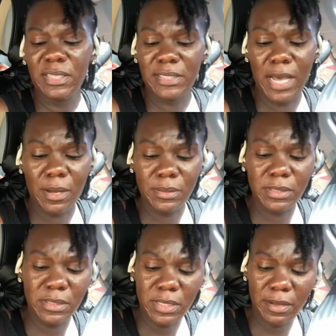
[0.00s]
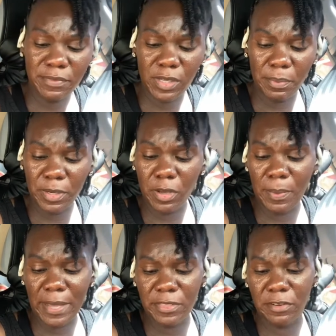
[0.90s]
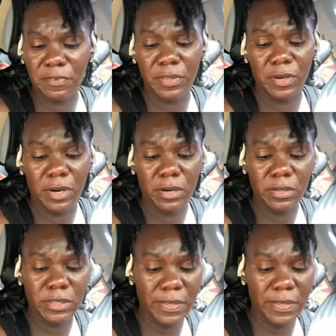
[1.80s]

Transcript: towels and stuff. So I'm gonna go back there for the girls.